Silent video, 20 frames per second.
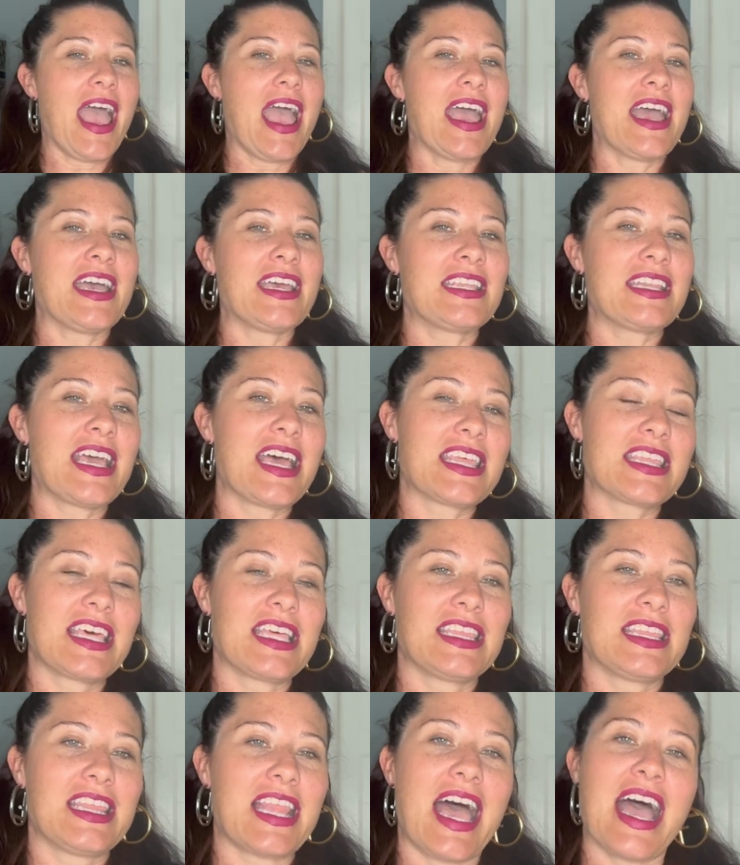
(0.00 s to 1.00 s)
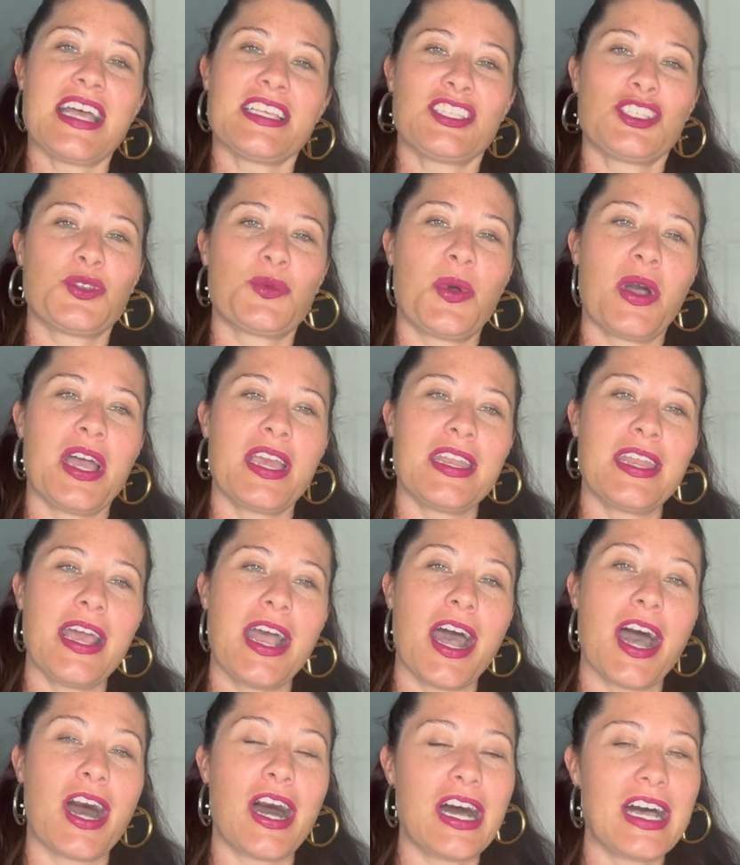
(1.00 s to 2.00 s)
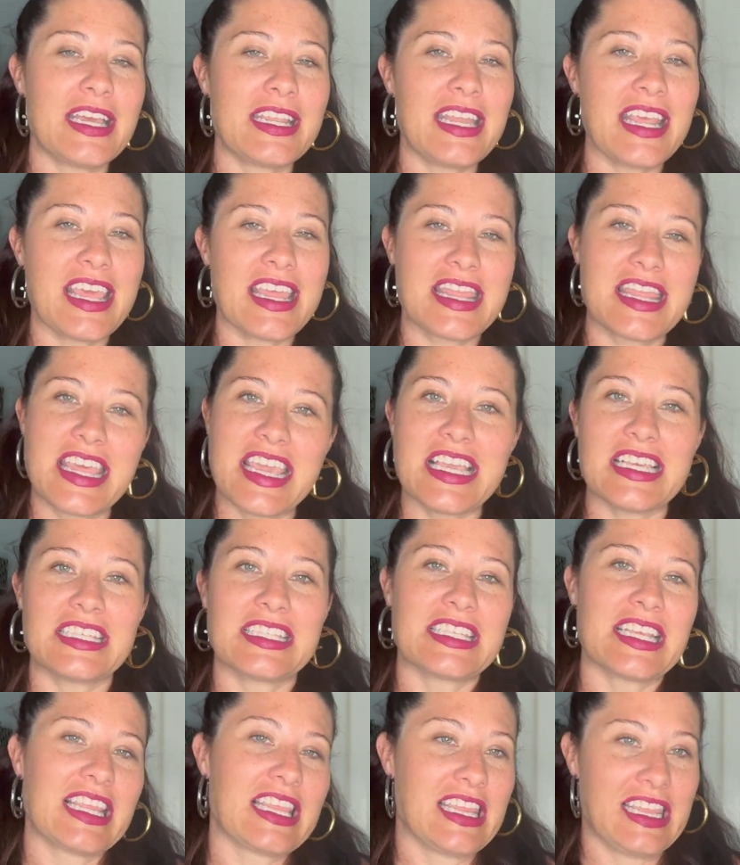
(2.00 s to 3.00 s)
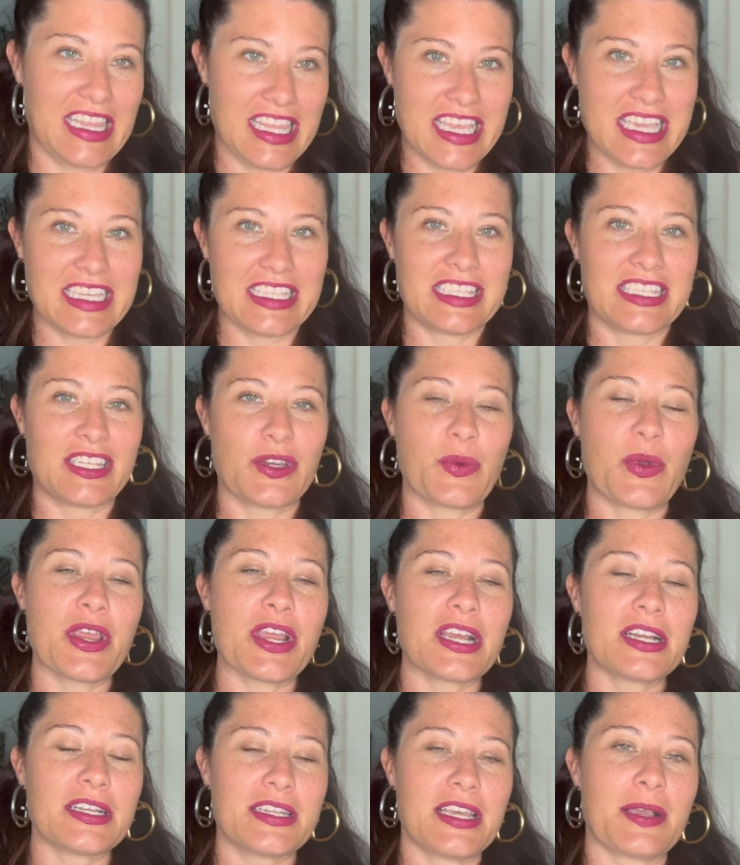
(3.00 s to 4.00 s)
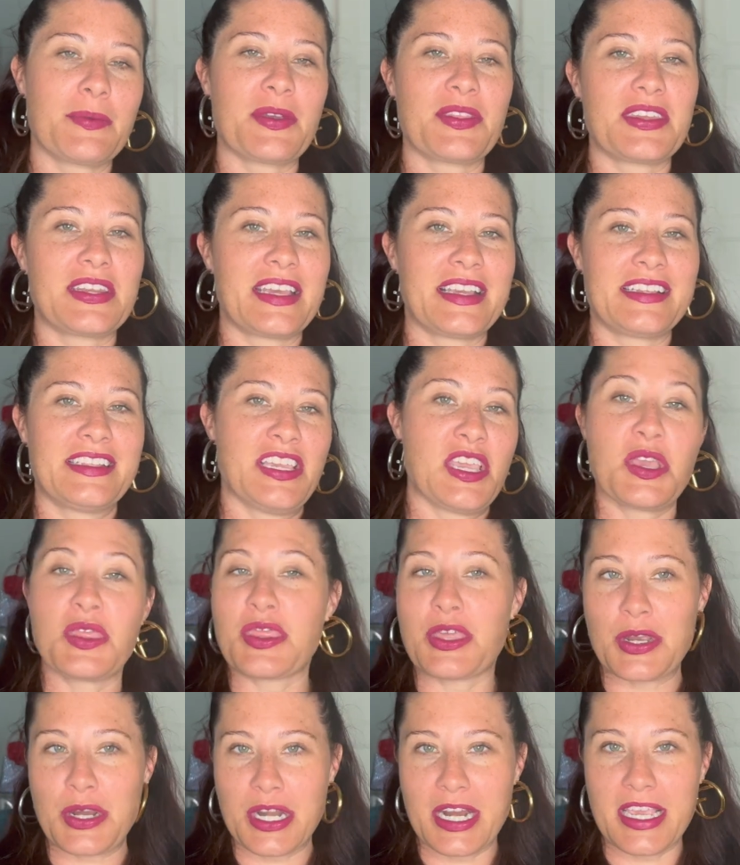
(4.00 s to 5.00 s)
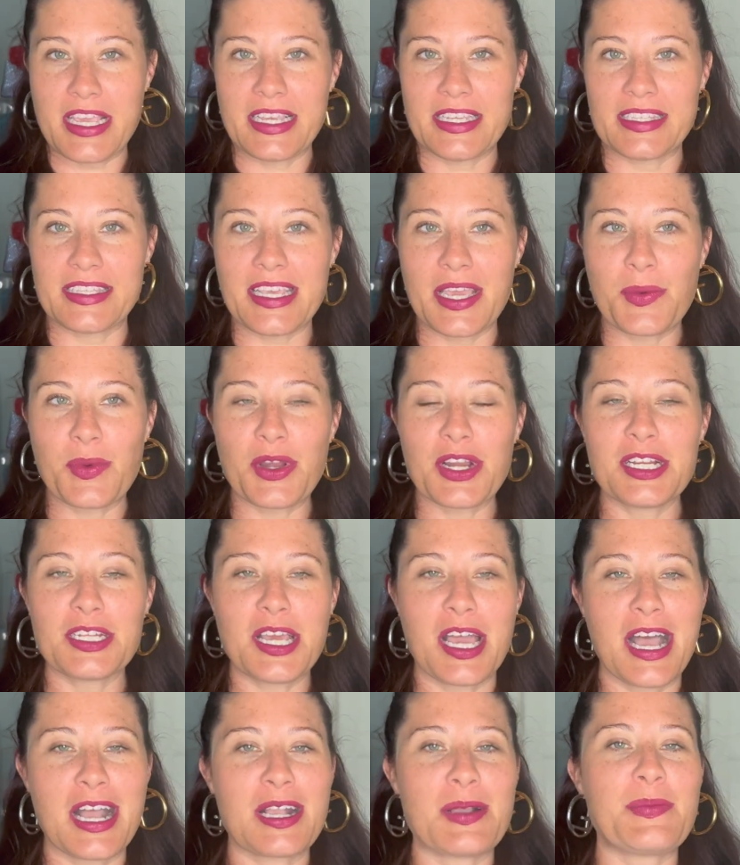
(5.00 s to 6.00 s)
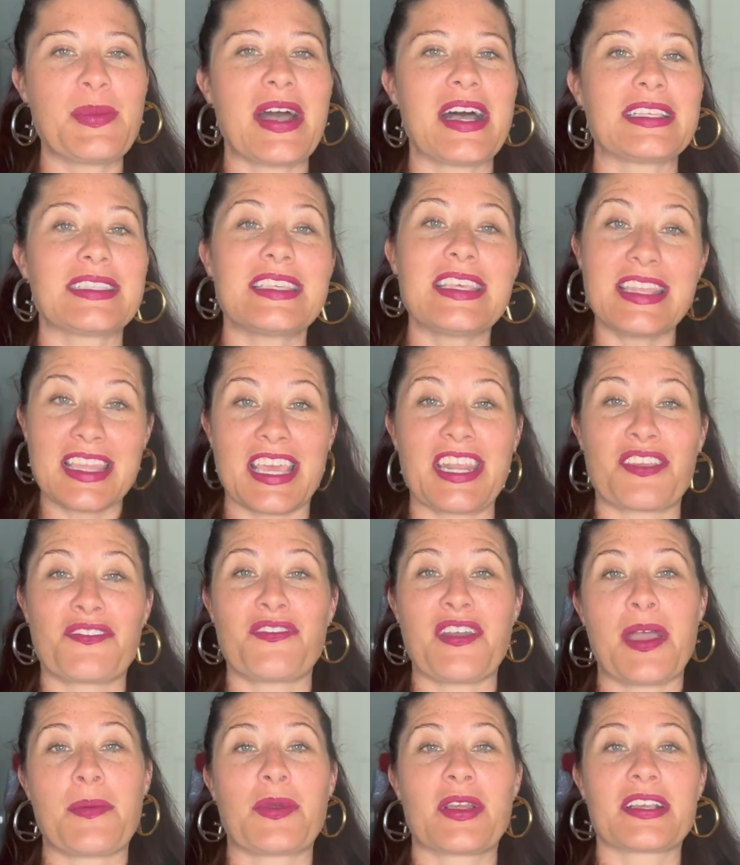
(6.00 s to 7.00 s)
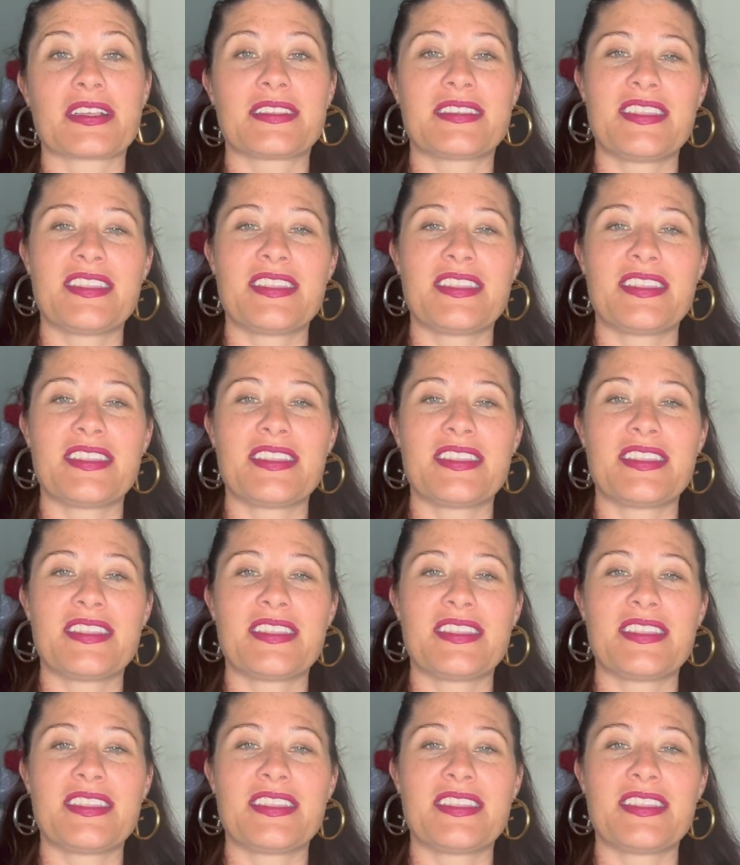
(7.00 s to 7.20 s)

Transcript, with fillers: And the last one on this list, we are gonna talk about the 1930s and we're gonna talk about synthetic fabrics.